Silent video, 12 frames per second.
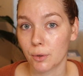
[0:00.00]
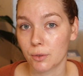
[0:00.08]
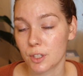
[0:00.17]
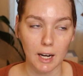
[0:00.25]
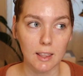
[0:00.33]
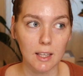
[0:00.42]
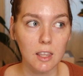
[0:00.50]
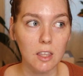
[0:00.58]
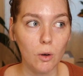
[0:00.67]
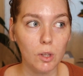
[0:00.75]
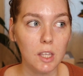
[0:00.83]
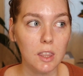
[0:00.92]
And I think
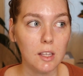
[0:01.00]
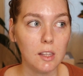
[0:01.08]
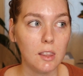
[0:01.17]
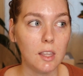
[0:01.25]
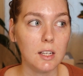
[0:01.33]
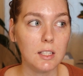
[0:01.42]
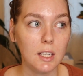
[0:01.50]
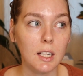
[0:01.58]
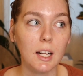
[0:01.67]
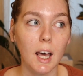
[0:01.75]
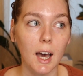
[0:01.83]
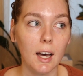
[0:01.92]
the only thing that they
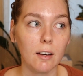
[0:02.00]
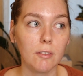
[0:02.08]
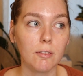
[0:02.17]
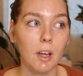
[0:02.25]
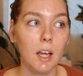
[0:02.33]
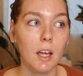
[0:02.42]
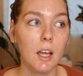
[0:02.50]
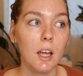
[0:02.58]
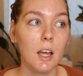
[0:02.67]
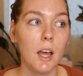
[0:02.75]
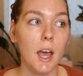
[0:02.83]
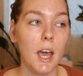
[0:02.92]
didn't have
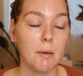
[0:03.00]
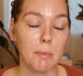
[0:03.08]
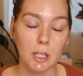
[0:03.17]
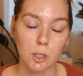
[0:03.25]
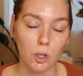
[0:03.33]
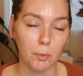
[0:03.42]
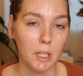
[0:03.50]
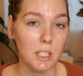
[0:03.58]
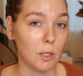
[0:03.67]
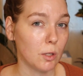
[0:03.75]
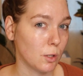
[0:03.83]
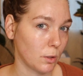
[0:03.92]
in my store, because
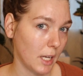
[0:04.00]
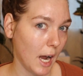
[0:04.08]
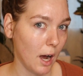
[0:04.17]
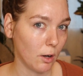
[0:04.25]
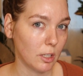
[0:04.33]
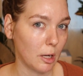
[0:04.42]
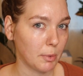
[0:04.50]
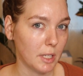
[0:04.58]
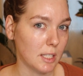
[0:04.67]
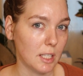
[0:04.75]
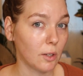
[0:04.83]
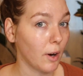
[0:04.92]
they were sold out, not
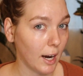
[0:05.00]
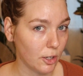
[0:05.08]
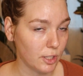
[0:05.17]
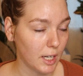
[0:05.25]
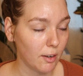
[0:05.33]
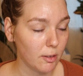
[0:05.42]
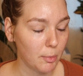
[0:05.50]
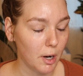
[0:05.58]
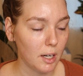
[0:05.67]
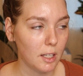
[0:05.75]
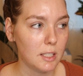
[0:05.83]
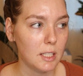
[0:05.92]
because they don't actually have the
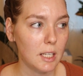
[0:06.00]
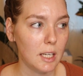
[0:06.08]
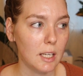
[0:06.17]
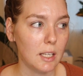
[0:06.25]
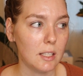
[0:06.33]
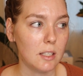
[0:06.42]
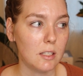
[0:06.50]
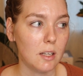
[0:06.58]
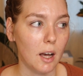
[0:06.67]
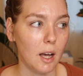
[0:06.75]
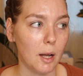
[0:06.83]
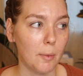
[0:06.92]
product, is
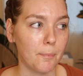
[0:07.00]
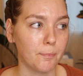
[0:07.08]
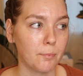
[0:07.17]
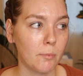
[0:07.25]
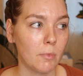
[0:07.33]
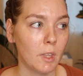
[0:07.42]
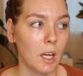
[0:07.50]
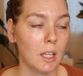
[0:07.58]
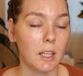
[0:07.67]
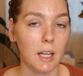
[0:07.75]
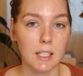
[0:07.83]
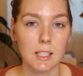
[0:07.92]

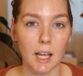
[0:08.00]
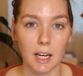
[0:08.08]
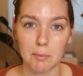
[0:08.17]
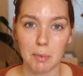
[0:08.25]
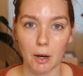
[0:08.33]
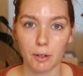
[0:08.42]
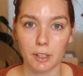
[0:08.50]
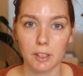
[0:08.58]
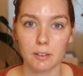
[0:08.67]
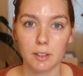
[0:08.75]
like setting powder,